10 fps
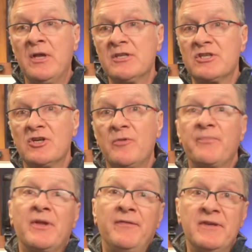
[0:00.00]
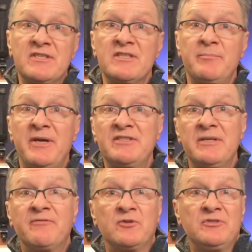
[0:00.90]
So this is my
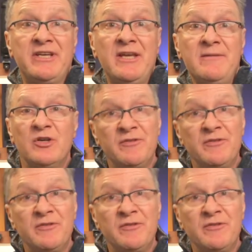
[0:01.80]
tip for today.